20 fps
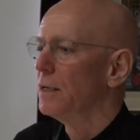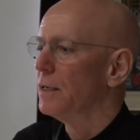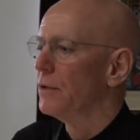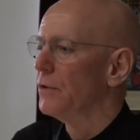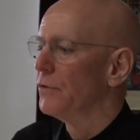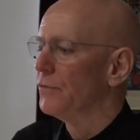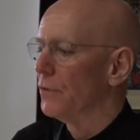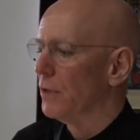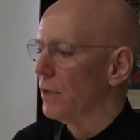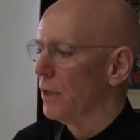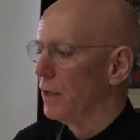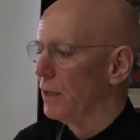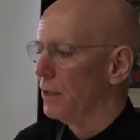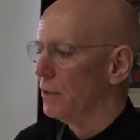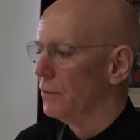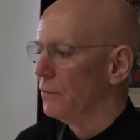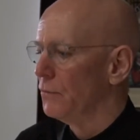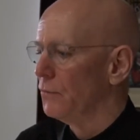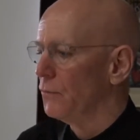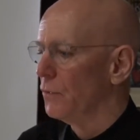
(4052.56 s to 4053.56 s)
There's a lot
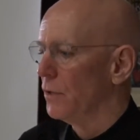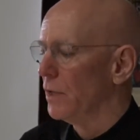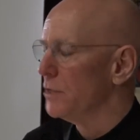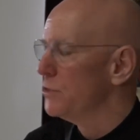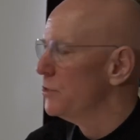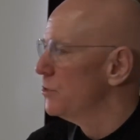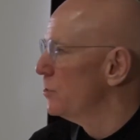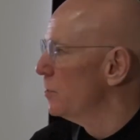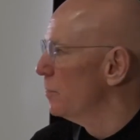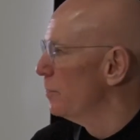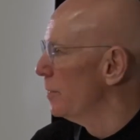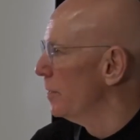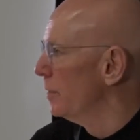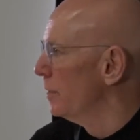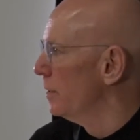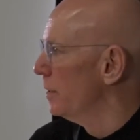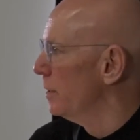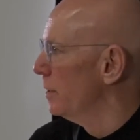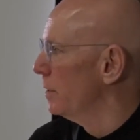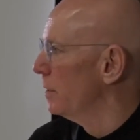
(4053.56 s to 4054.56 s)
of relationship
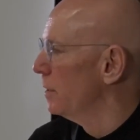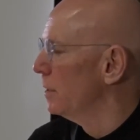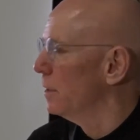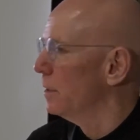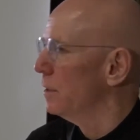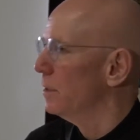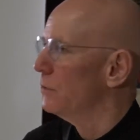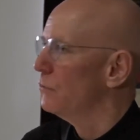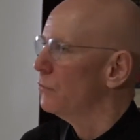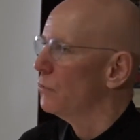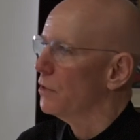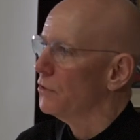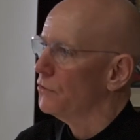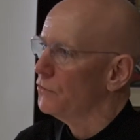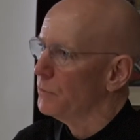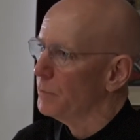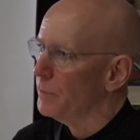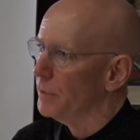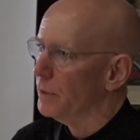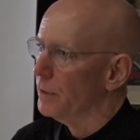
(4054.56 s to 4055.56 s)
building and
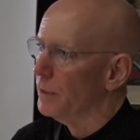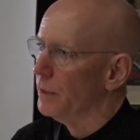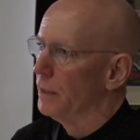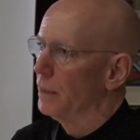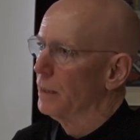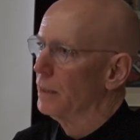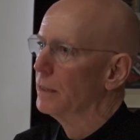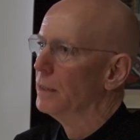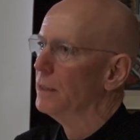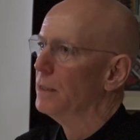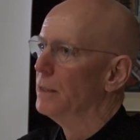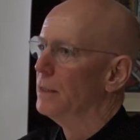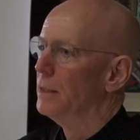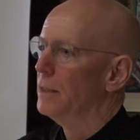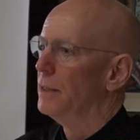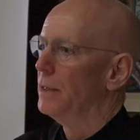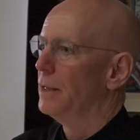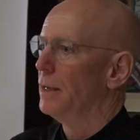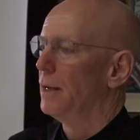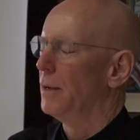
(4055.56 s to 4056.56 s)
trust building,
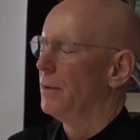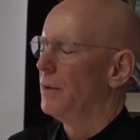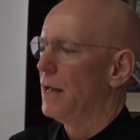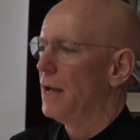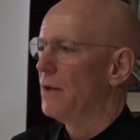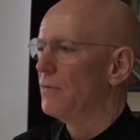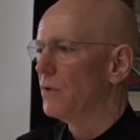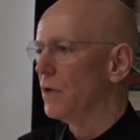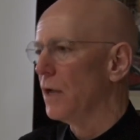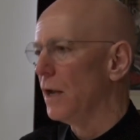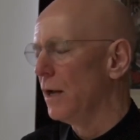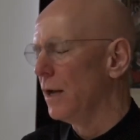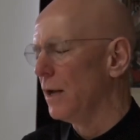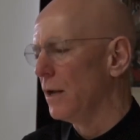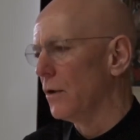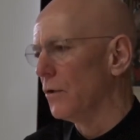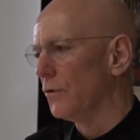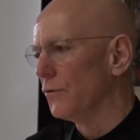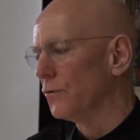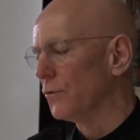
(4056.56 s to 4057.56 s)
uh,
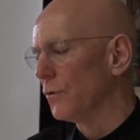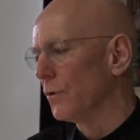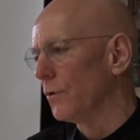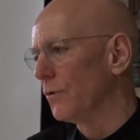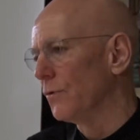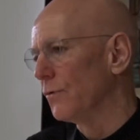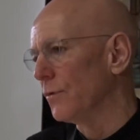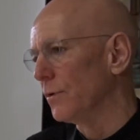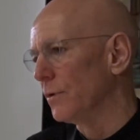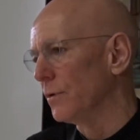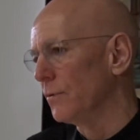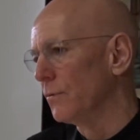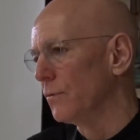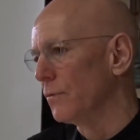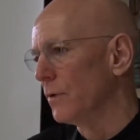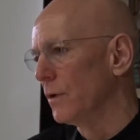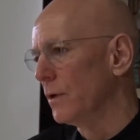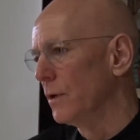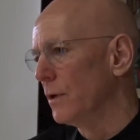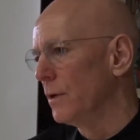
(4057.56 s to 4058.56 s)
navigating all sorts of
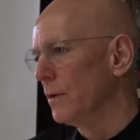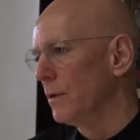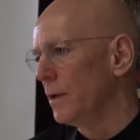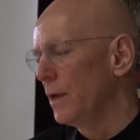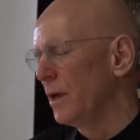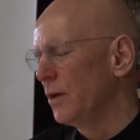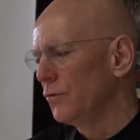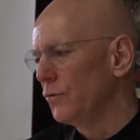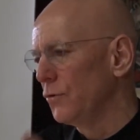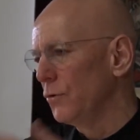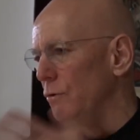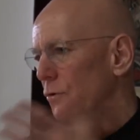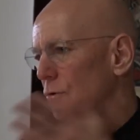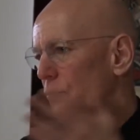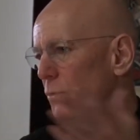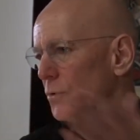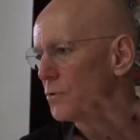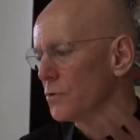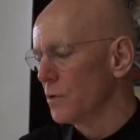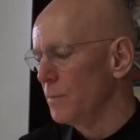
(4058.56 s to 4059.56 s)

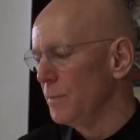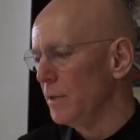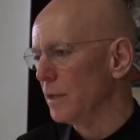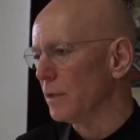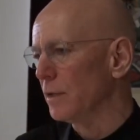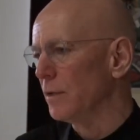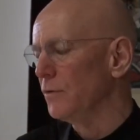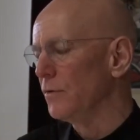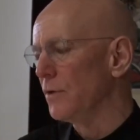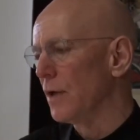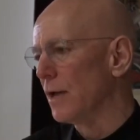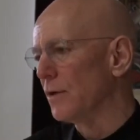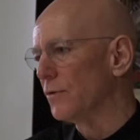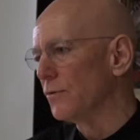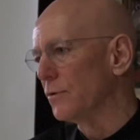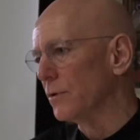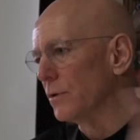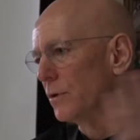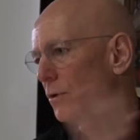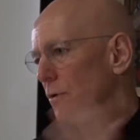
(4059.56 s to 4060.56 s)
issues which can be
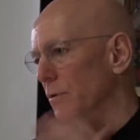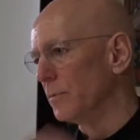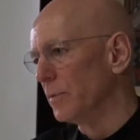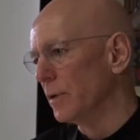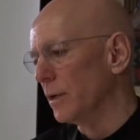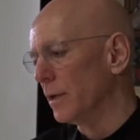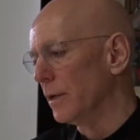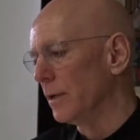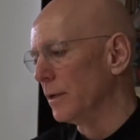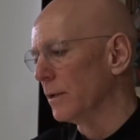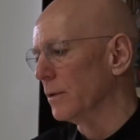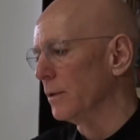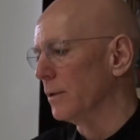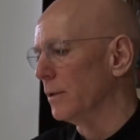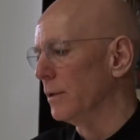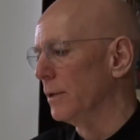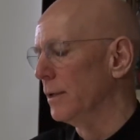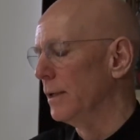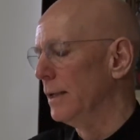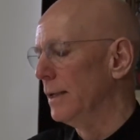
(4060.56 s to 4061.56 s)
ecclesiastical or
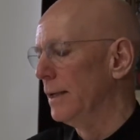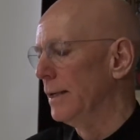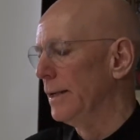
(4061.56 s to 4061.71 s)
political.